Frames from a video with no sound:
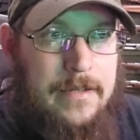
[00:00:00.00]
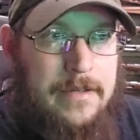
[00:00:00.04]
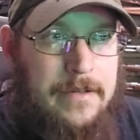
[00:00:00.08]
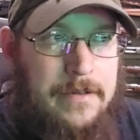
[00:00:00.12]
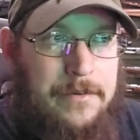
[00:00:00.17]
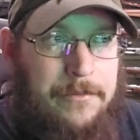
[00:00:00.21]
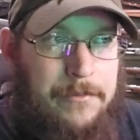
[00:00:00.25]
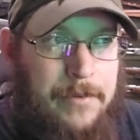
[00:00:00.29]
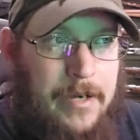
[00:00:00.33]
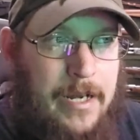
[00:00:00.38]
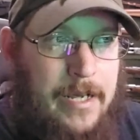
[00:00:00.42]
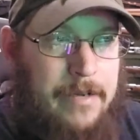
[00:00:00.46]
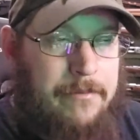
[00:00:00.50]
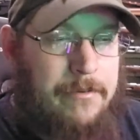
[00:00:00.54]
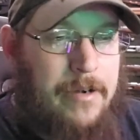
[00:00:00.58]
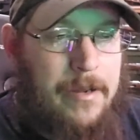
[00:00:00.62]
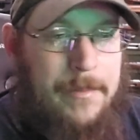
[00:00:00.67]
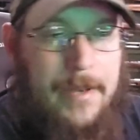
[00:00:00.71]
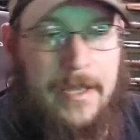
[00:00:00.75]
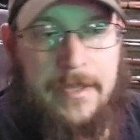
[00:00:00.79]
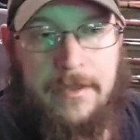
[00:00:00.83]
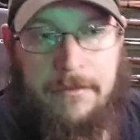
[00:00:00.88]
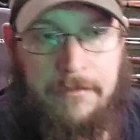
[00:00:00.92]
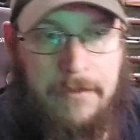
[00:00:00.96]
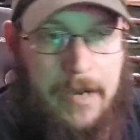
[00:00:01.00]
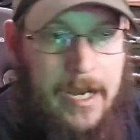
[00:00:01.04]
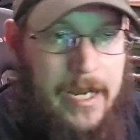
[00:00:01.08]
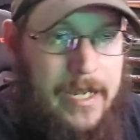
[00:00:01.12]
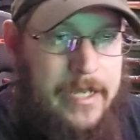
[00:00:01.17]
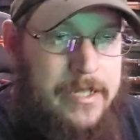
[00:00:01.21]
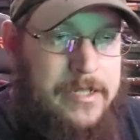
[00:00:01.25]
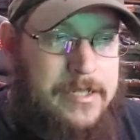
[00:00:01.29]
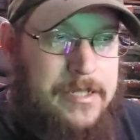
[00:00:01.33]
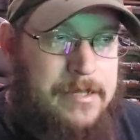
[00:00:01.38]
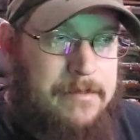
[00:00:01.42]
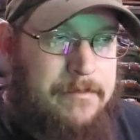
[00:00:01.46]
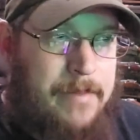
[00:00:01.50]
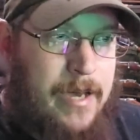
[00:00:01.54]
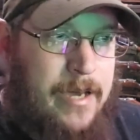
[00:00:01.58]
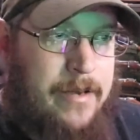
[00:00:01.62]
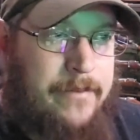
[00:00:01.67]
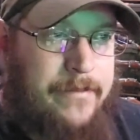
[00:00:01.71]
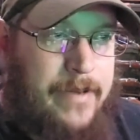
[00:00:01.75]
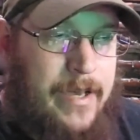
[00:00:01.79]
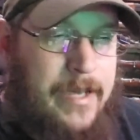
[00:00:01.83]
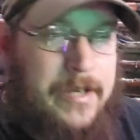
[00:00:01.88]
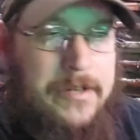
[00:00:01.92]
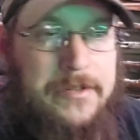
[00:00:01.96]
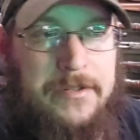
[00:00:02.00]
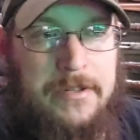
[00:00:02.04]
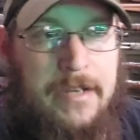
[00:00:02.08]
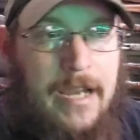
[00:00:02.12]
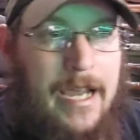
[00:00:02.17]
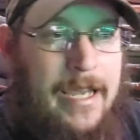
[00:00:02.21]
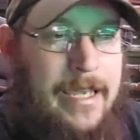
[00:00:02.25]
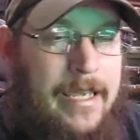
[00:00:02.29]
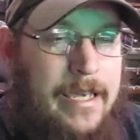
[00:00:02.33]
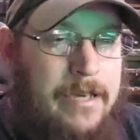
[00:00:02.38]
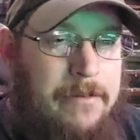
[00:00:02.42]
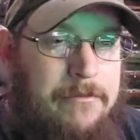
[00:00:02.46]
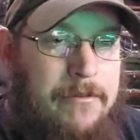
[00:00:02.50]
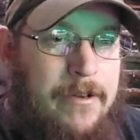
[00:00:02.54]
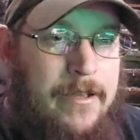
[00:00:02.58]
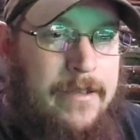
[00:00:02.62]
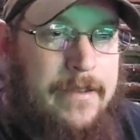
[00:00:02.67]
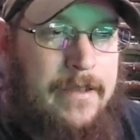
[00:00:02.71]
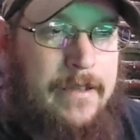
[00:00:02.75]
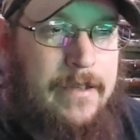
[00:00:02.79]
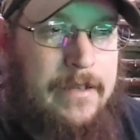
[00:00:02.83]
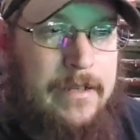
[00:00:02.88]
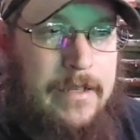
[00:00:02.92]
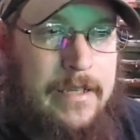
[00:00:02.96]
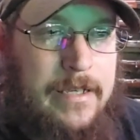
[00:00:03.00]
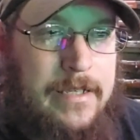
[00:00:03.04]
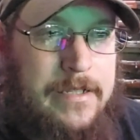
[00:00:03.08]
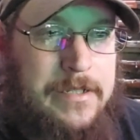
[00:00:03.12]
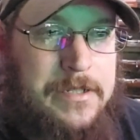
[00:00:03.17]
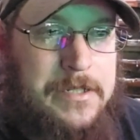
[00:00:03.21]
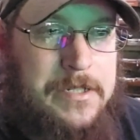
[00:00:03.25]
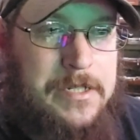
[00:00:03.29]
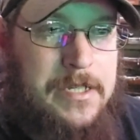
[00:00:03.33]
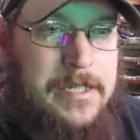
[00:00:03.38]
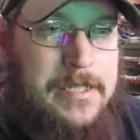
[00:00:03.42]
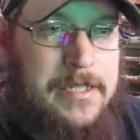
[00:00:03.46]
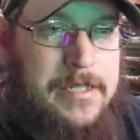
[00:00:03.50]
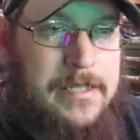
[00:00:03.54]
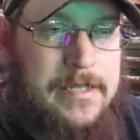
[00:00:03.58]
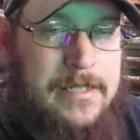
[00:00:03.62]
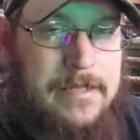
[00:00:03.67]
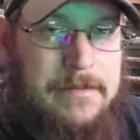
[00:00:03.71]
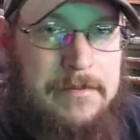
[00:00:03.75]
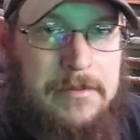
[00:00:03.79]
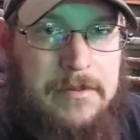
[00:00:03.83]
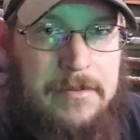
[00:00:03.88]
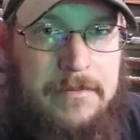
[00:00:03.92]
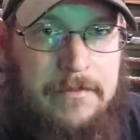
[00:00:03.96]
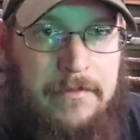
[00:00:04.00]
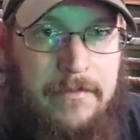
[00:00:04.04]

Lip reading: when I'm at the range, the amount of accuracy I get with it is just,